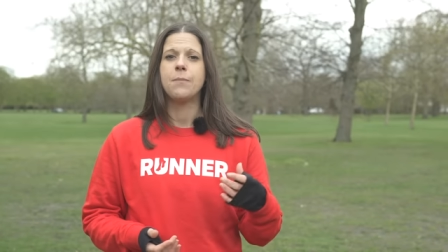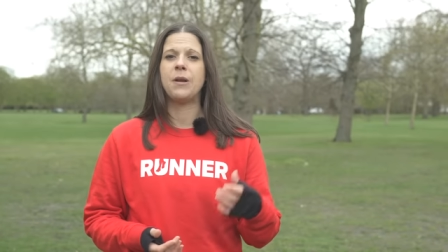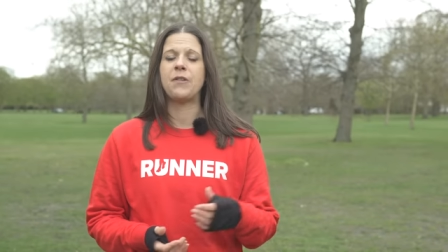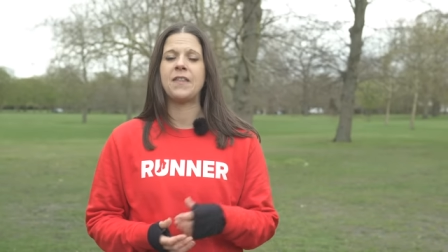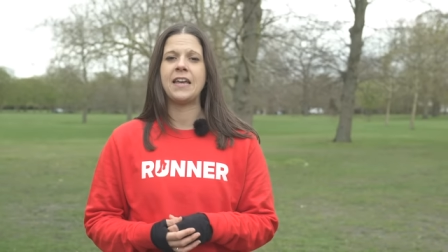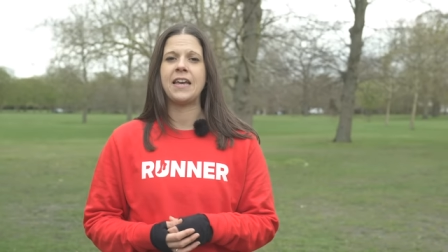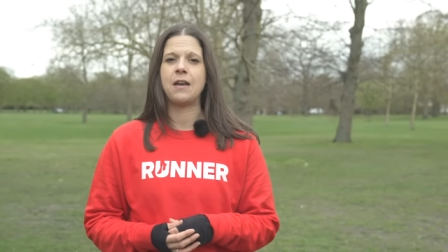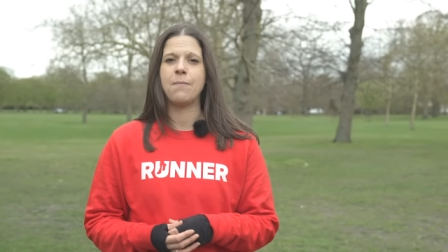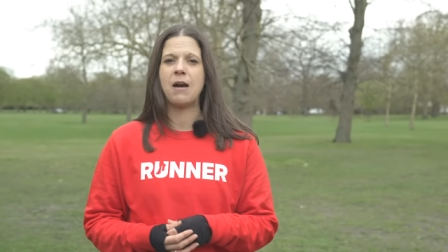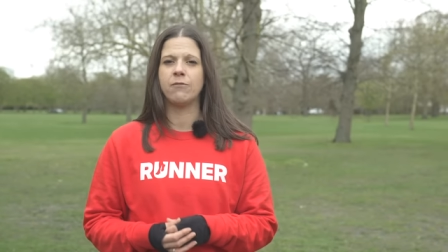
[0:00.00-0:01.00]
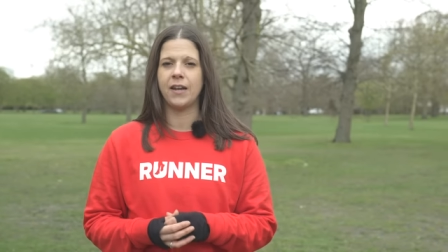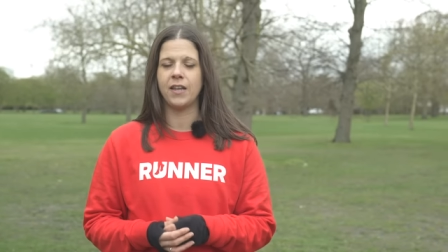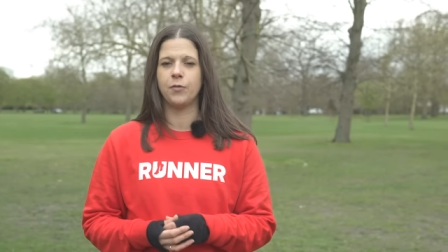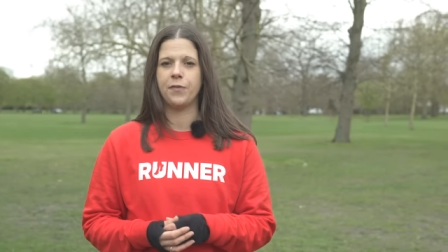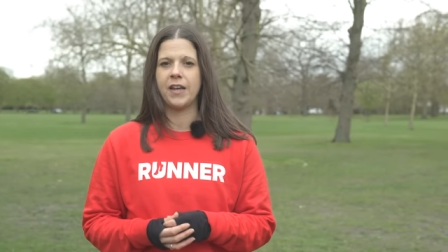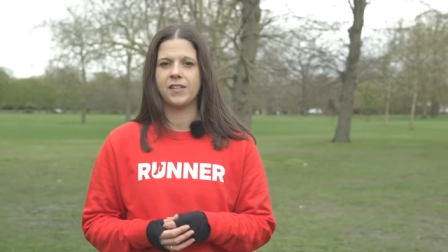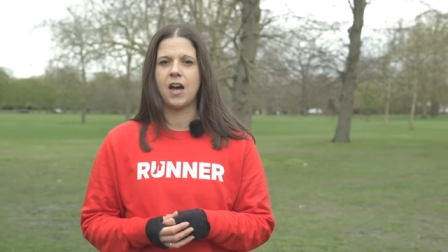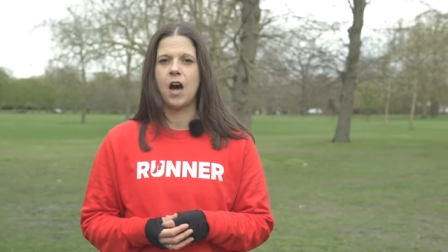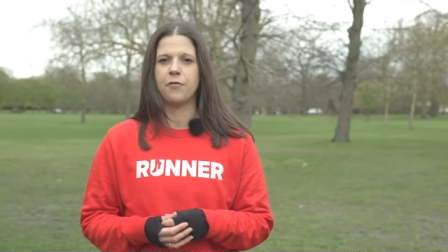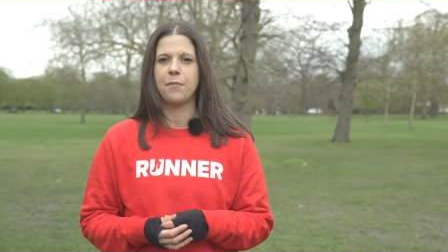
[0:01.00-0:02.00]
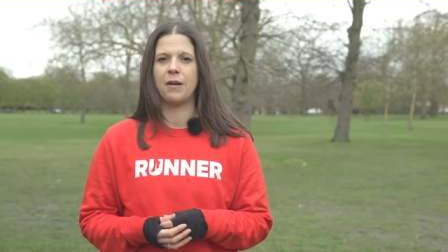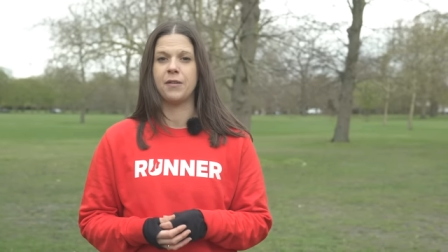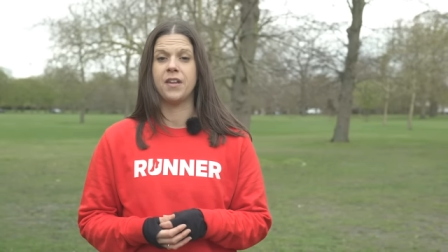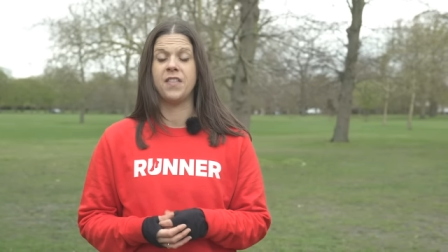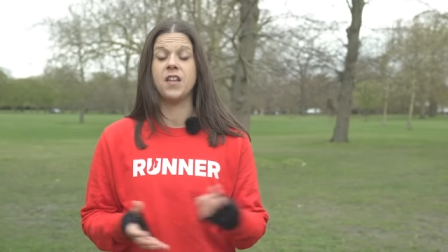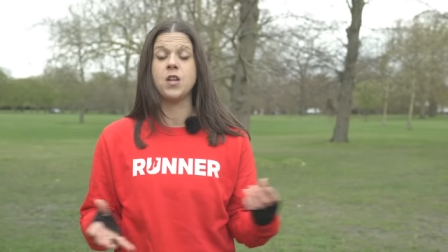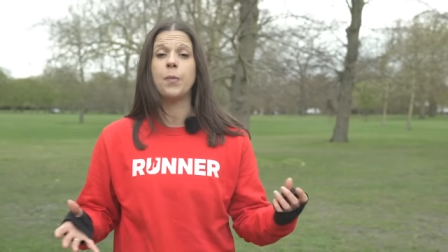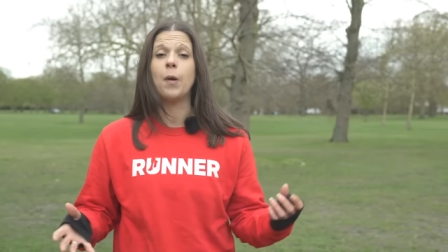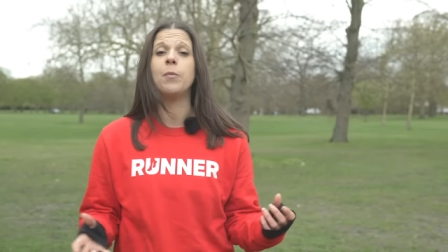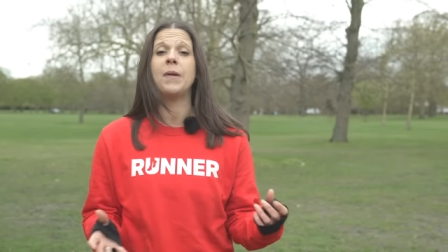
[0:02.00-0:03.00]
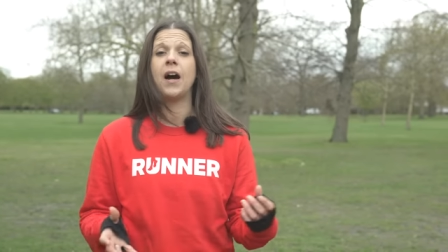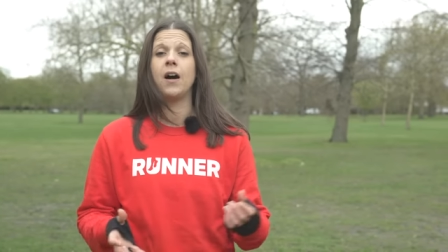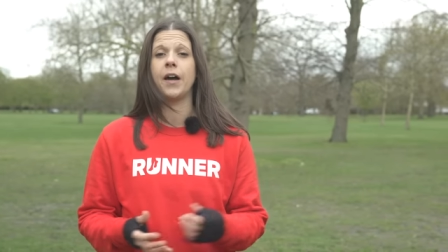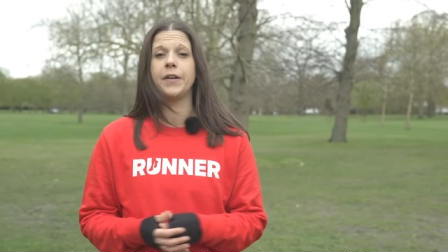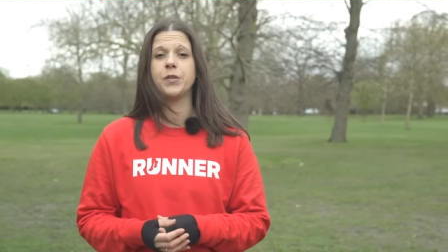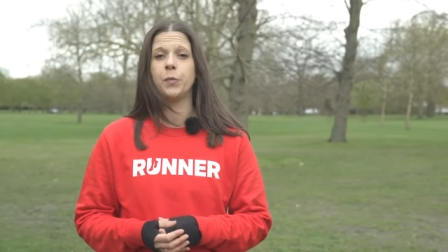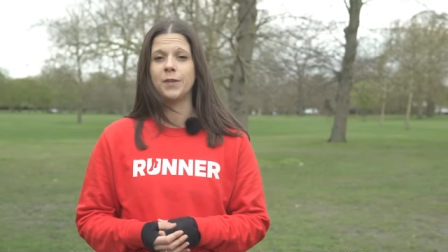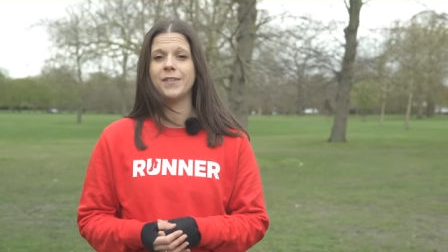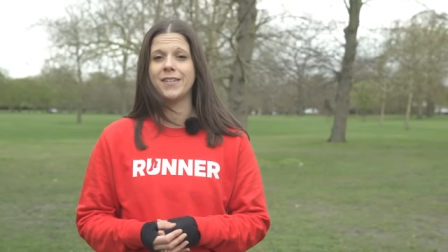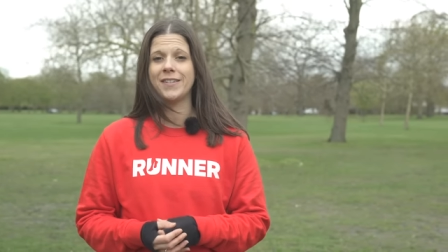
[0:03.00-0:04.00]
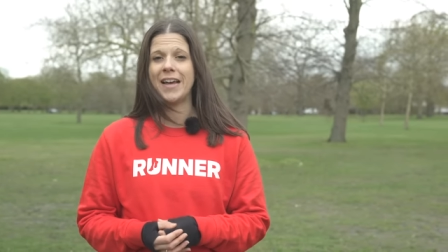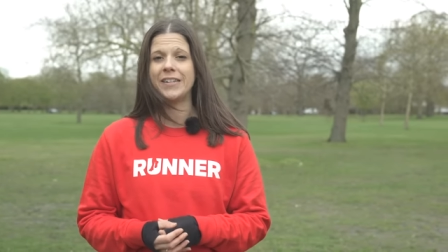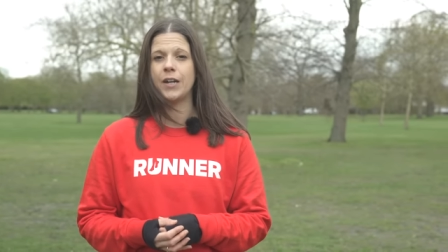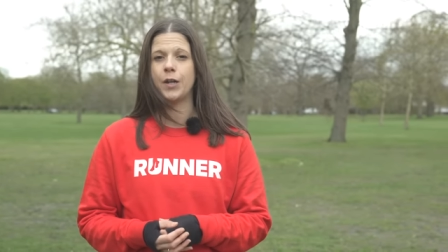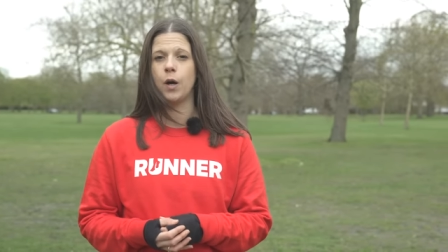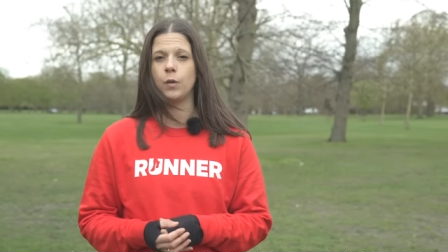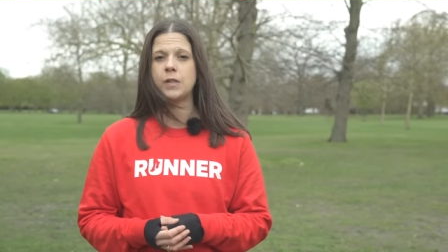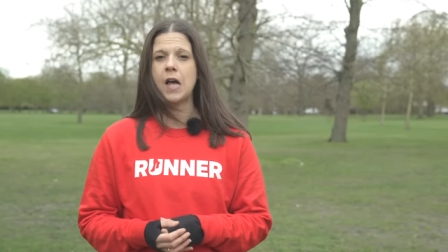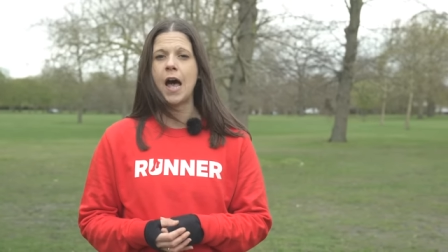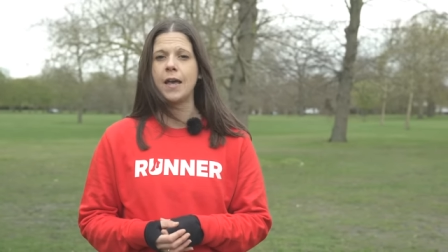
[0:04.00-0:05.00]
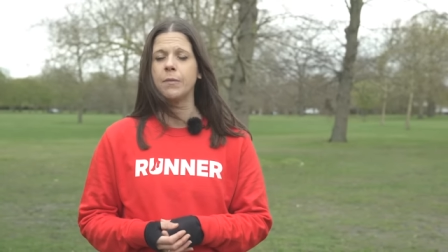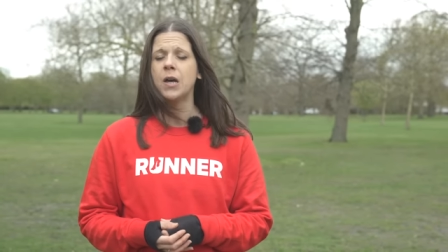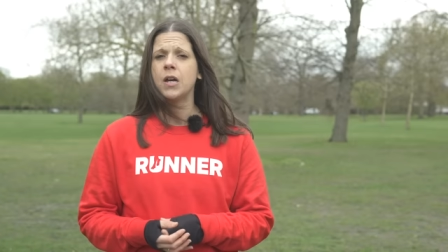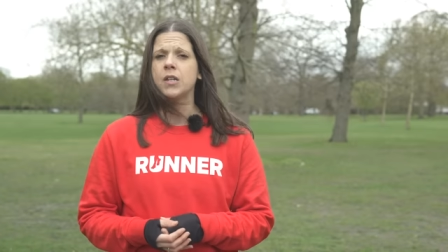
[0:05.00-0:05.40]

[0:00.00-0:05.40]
But if you're thinking about running your first half marathon, then you probably are going to want to set a goal time.